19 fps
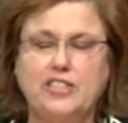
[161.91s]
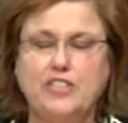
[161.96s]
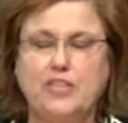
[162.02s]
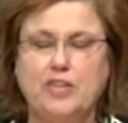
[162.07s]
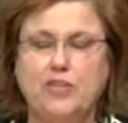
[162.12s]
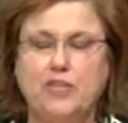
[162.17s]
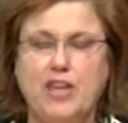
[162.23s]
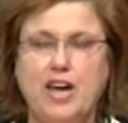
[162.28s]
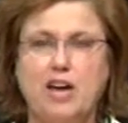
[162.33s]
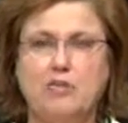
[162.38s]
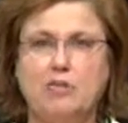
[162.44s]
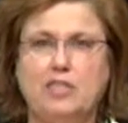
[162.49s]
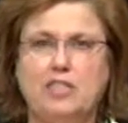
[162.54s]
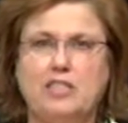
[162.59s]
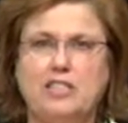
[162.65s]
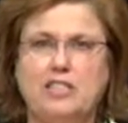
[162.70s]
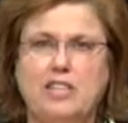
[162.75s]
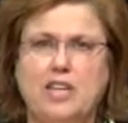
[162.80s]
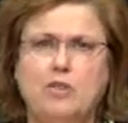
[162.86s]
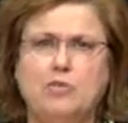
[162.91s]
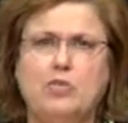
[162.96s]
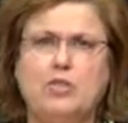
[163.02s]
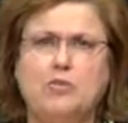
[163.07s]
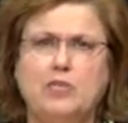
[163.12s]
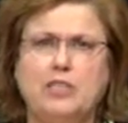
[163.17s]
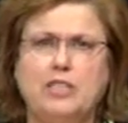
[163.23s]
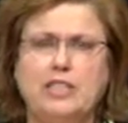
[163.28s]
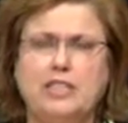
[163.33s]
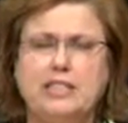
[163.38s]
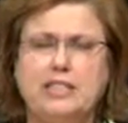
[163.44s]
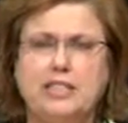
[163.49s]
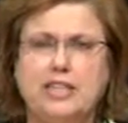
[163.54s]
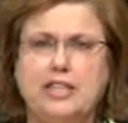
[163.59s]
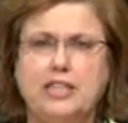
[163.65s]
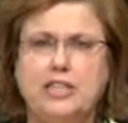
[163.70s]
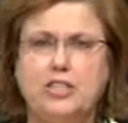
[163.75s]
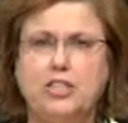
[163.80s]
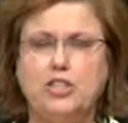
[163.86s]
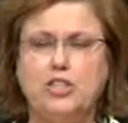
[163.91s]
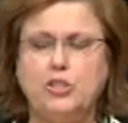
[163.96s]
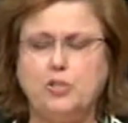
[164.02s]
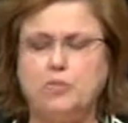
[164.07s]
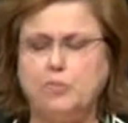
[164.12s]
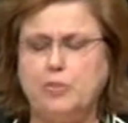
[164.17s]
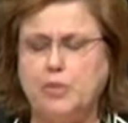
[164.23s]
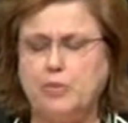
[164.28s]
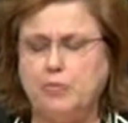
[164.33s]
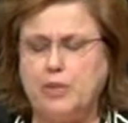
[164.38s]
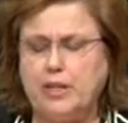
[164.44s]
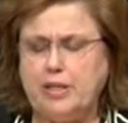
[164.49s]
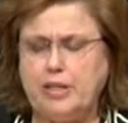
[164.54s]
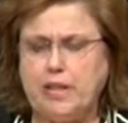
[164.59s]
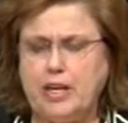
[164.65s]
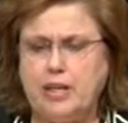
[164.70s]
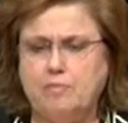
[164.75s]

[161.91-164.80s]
So that was really exciting too. But we